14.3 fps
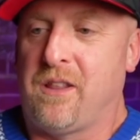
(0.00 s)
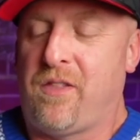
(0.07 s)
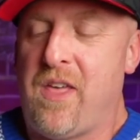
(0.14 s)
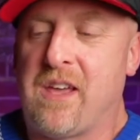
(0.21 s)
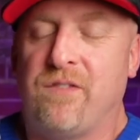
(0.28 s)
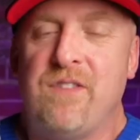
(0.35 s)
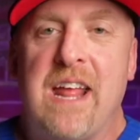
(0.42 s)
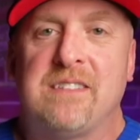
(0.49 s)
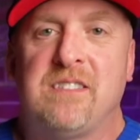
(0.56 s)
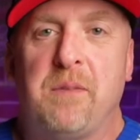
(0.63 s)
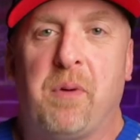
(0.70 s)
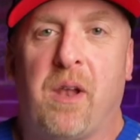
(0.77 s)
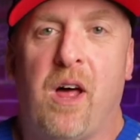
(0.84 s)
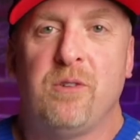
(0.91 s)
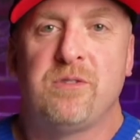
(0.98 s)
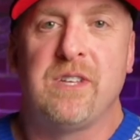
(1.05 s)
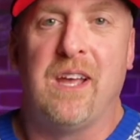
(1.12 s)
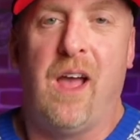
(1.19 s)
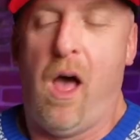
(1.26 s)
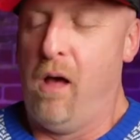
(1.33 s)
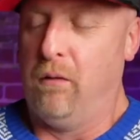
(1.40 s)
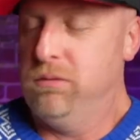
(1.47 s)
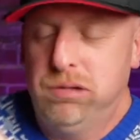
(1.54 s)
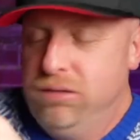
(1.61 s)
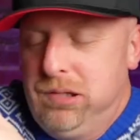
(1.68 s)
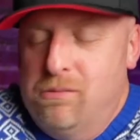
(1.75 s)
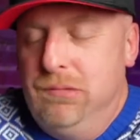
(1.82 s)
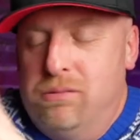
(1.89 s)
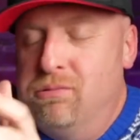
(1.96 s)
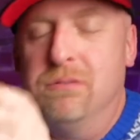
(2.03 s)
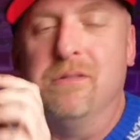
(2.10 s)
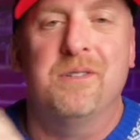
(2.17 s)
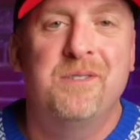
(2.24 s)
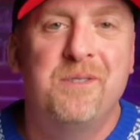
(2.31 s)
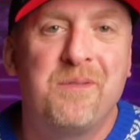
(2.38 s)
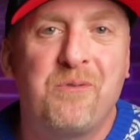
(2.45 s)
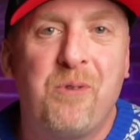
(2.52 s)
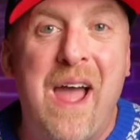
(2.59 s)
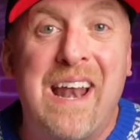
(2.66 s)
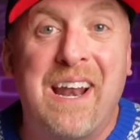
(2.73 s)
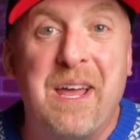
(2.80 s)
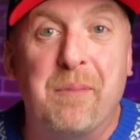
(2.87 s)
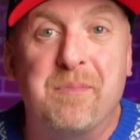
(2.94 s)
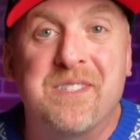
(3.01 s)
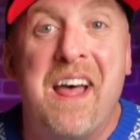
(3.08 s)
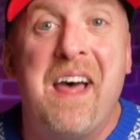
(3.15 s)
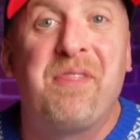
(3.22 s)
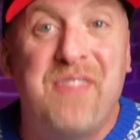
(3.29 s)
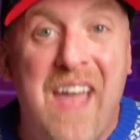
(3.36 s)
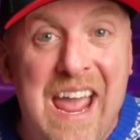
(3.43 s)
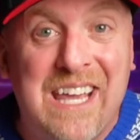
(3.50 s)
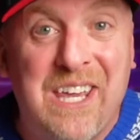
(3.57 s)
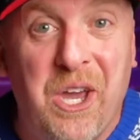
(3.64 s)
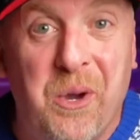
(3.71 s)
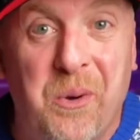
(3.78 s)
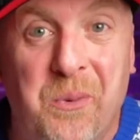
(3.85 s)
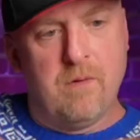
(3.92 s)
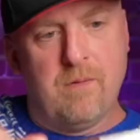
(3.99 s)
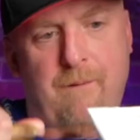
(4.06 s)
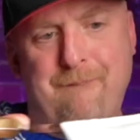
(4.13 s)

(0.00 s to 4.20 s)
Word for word: Think of Nancy Pelosi. Rat Lips, thank you.